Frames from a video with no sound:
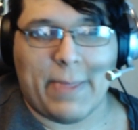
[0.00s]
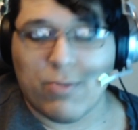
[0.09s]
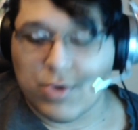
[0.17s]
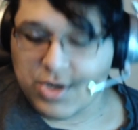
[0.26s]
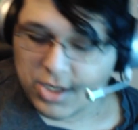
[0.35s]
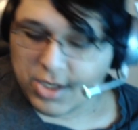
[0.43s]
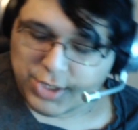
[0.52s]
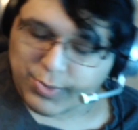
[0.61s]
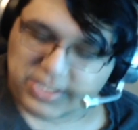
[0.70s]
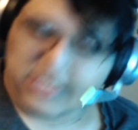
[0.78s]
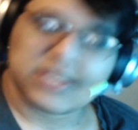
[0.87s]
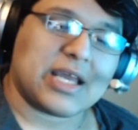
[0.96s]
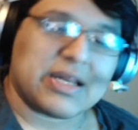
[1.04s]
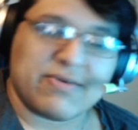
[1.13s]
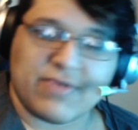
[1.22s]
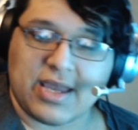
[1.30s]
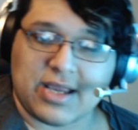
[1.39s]
I'm 100% excited
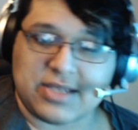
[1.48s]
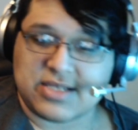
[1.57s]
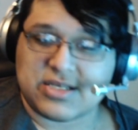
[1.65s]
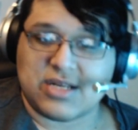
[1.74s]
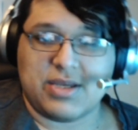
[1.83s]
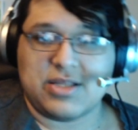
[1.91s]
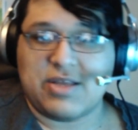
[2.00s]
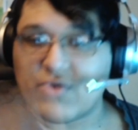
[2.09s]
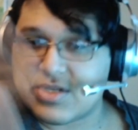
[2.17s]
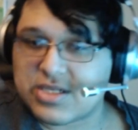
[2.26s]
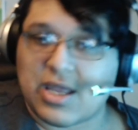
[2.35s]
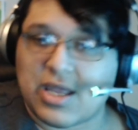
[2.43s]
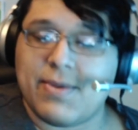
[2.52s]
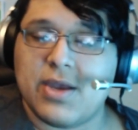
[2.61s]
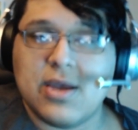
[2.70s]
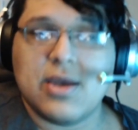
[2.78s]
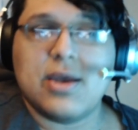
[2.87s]
for that because that's going to be a different step
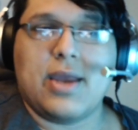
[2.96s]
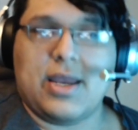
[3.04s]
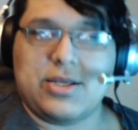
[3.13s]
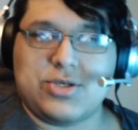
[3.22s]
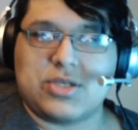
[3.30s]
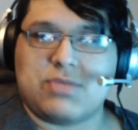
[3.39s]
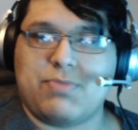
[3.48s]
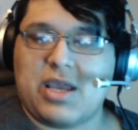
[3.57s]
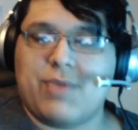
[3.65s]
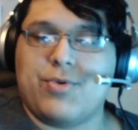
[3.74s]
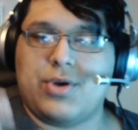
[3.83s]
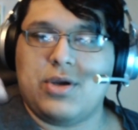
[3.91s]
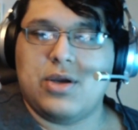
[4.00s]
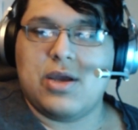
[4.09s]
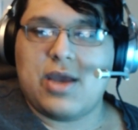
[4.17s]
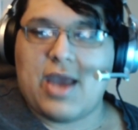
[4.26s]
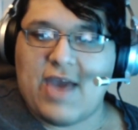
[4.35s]
in just being able to
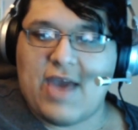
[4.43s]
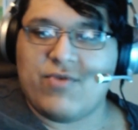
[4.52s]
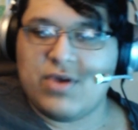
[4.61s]
have